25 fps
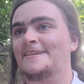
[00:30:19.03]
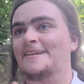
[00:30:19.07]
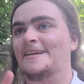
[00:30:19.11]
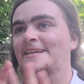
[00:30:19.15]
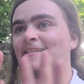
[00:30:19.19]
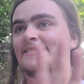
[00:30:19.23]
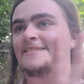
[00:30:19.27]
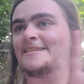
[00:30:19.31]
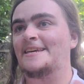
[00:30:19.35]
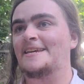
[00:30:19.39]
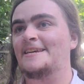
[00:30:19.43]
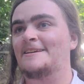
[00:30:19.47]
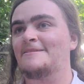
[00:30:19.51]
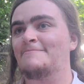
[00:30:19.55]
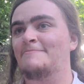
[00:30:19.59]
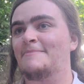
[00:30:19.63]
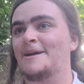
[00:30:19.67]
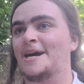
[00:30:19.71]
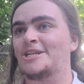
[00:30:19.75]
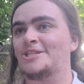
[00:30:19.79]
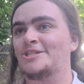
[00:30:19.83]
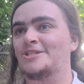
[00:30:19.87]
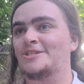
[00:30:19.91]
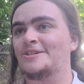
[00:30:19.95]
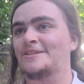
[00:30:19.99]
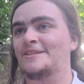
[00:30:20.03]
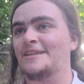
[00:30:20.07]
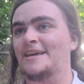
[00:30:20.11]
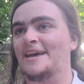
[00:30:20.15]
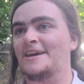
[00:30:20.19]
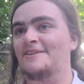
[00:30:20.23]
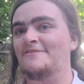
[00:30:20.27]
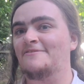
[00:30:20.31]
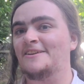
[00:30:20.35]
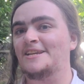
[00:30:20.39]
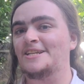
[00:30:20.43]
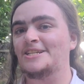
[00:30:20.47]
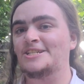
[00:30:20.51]
It's like a magical
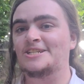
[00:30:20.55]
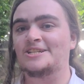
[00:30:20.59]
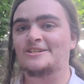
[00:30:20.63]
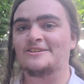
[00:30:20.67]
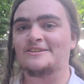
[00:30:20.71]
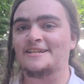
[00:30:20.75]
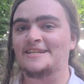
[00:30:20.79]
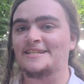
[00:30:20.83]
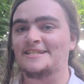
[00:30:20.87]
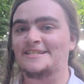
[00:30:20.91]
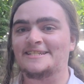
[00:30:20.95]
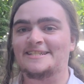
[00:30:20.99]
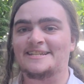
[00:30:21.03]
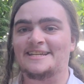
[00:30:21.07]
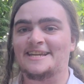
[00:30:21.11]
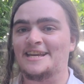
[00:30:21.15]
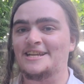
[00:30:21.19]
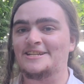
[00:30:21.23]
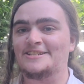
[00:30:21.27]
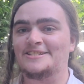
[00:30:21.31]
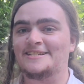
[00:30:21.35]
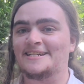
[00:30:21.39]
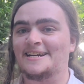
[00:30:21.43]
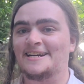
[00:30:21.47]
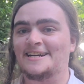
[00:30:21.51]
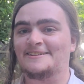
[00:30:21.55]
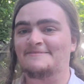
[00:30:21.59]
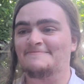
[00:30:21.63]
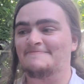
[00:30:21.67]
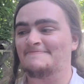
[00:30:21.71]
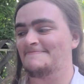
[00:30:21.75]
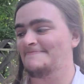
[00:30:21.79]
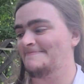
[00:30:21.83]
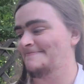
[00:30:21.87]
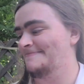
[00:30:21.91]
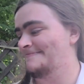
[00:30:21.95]
adventure each time.